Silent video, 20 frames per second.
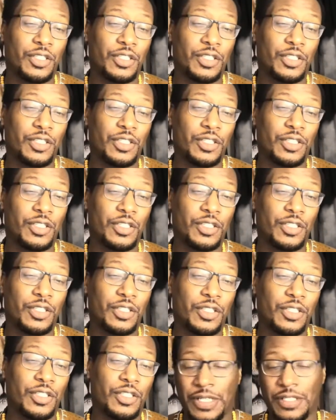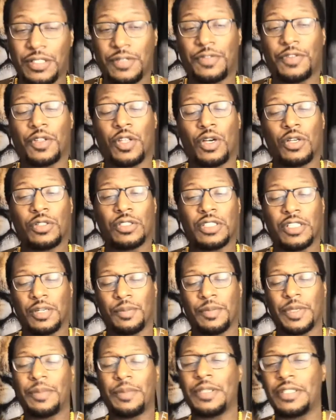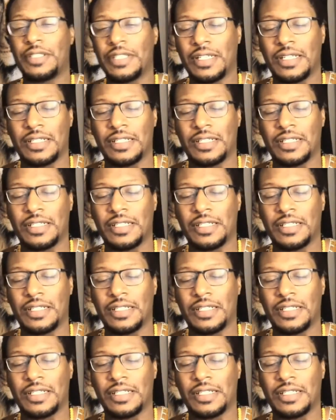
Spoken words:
in your life, especially for those that the BBC